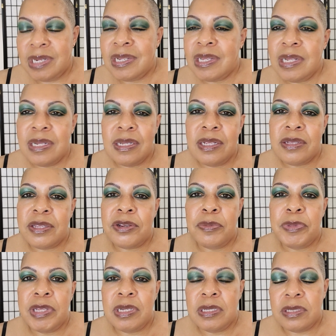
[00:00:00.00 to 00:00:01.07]
And again, they'll
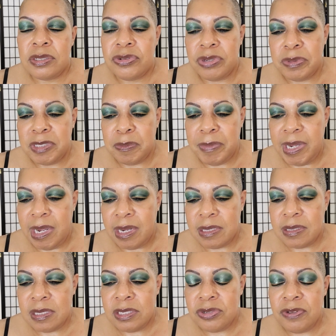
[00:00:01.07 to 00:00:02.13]
be in the description
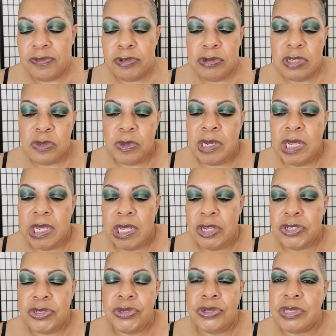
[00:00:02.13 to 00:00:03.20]
box. And so if you just want to
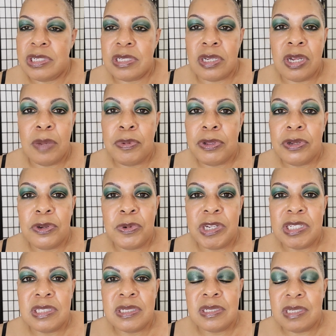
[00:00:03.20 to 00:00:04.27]
answer just a couple of the
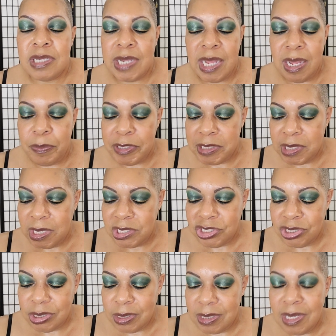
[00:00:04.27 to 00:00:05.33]
questions in the comment
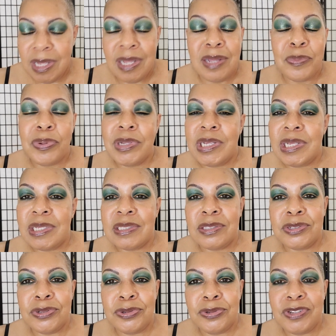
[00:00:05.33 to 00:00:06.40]
section, please
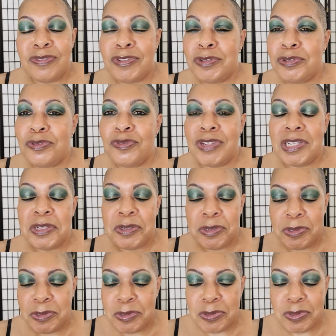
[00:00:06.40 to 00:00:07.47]
do. If you do
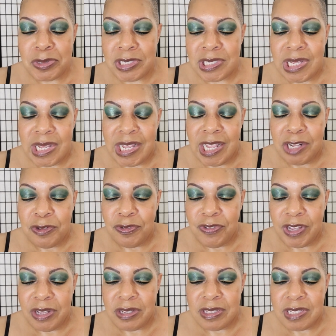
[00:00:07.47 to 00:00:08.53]
videos and you
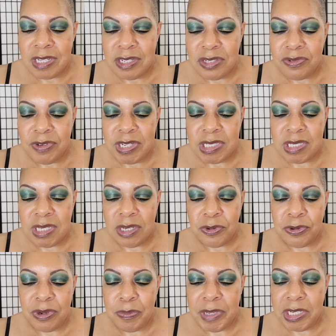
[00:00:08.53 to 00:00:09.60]
found this interesting
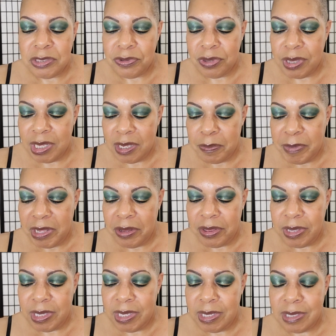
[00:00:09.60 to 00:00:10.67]
or it made you think about
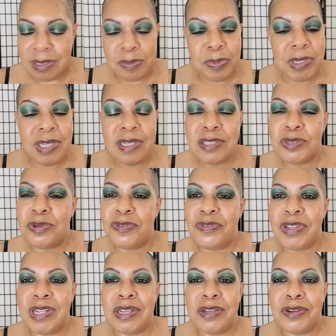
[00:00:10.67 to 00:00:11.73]
things, please do a
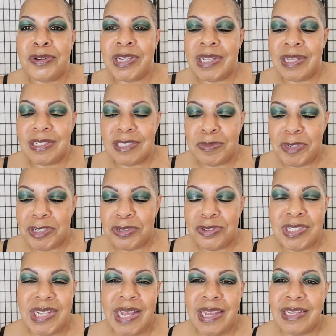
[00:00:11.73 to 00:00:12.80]
video. Again, just make sure
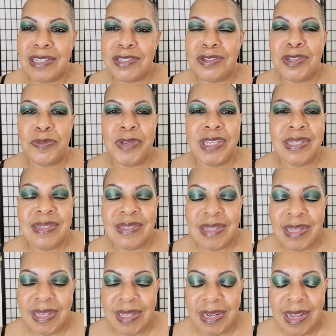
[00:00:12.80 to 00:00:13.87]
you tag us so that we can
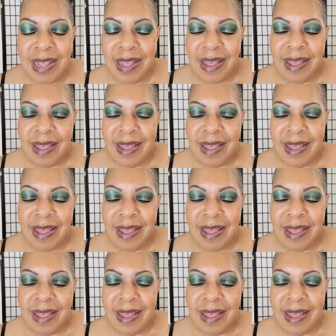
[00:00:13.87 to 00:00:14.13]
see it.